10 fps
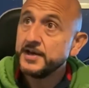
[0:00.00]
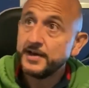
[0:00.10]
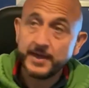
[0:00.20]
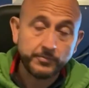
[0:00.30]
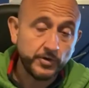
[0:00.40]

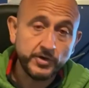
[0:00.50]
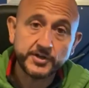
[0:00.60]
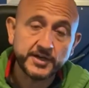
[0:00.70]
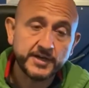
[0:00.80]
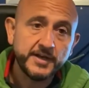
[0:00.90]
it will look
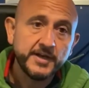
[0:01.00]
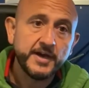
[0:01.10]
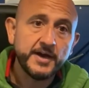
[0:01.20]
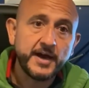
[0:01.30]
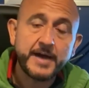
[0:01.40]
at
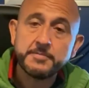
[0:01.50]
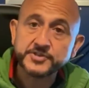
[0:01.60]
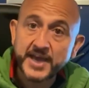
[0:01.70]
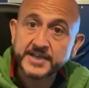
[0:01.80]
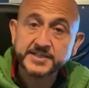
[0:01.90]
how much
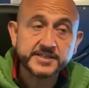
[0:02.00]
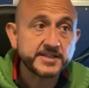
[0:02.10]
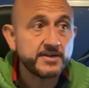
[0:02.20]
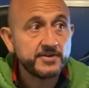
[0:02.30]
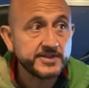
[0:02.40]
excess
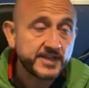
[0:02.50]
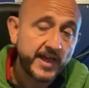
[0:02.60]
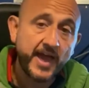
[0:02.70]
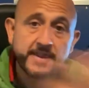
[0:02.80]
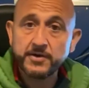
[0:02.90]
there is,
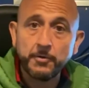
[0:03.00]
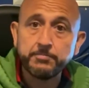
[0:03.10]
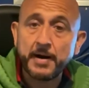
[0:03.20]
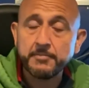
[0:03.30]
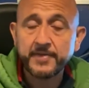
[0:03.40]
and it will
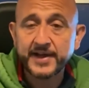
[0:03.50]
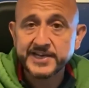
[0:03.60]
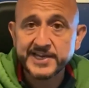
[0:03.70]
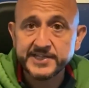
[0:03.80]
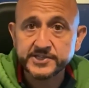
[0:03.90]
pump that
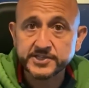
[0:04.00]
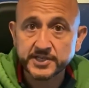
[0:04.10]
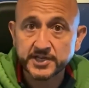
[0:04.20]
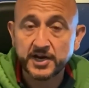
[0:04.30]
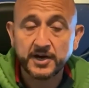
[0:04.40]
into the
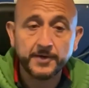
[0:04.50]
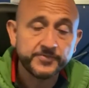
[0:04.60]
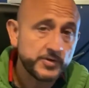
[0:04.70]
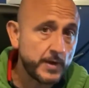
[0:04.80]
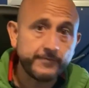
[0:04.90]
car.
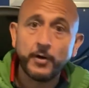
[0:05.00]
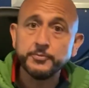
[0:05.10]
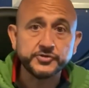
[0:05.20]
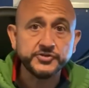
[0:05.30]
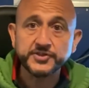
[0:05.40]
You have
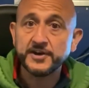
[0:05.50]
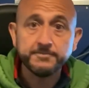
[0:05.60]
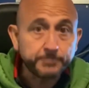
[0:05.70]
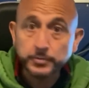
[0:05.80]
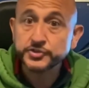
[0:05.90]
options then of
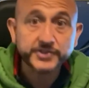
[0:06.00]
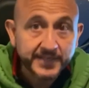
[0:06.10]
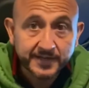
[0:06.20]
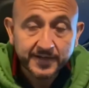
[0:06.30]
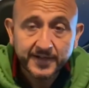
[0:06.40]

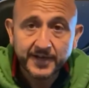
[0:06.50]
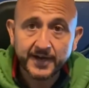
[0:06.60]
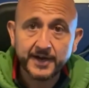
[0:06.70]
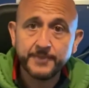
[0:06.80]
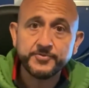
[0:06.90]
boosting,
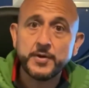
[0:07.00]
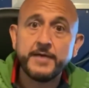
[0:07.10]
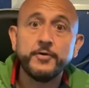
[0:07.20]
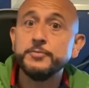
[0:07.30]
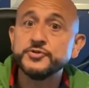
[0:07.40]
you
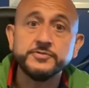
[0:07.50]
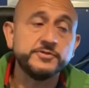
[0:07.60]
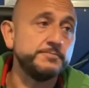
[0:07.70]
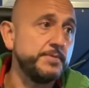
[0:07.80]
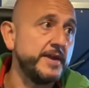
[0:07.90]
have options
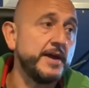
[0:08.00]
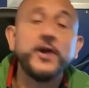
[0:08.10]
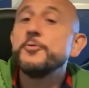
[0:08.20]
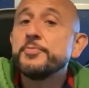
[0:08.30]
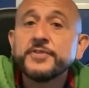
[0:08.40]
of being
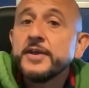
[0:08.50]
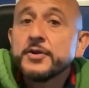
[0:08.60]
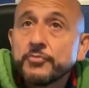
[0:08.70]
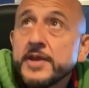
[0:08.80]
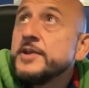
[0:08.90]
100%
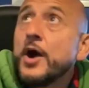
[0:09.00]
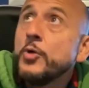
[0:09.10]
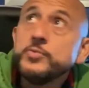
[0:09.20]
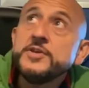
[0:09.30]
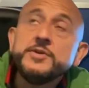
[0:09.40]
green and
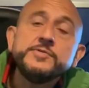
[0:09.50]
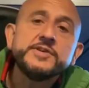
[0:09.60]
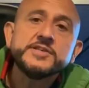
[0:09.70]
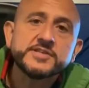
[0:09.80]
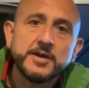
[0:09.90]
only
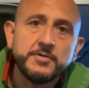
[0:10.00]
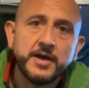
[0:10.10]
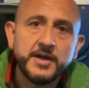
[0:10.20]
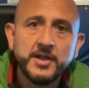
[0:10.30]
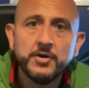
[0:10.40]
using
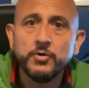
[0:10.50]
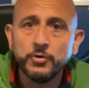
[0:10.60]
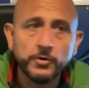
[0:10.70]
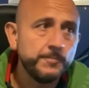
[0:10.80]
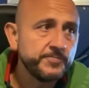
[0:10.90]
solar,
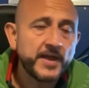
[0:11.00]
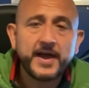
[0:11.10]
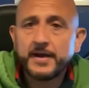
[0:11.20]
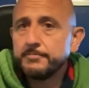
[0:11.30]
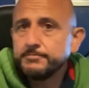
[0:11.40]
or
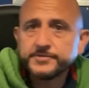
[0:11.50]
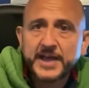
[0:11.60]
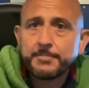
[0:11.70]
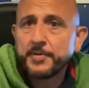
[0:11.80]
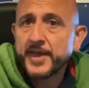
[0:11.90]

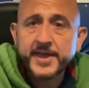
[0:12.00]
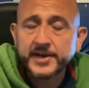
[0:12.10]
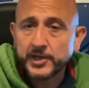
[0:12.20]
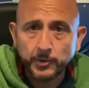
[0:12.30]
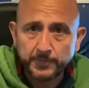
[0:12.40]
tapping in a
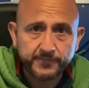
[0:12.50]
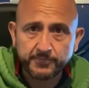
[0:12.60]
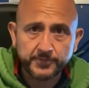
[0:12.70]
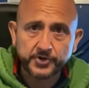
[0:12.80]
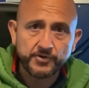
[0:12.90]
little bit
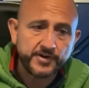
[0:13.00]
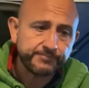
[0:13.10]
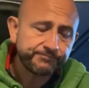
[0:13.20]
from the grid.